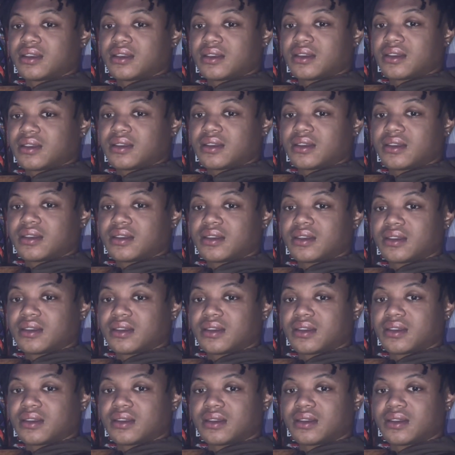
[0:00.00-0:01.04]

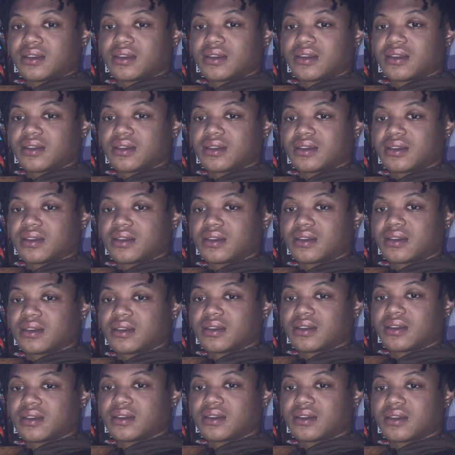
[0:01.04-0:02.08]

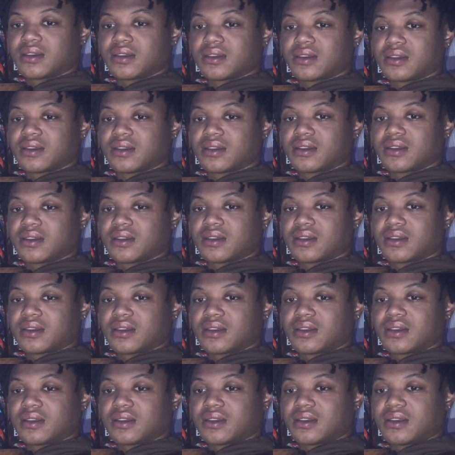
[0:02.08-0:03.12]

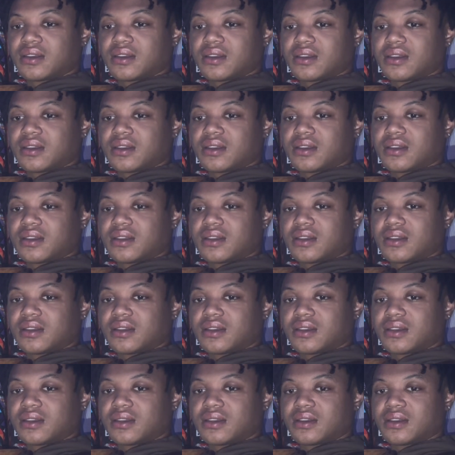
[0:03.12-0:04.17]

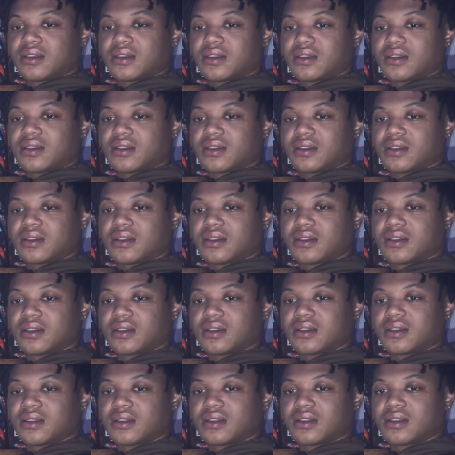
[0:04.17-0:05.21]

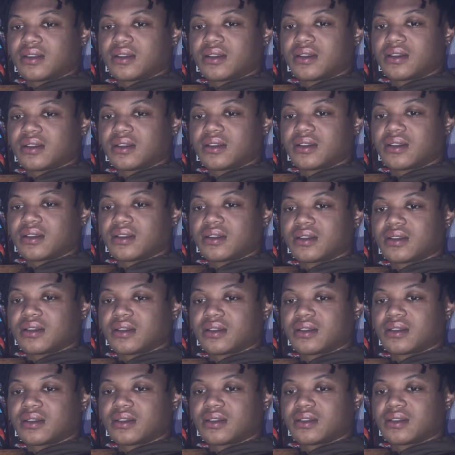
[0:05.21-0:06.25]

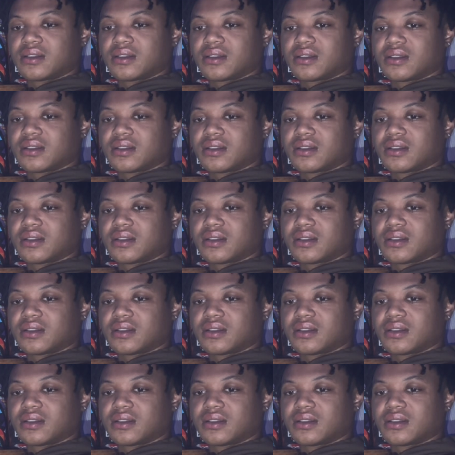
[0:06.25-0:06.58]
No words are spoken by the person on screen.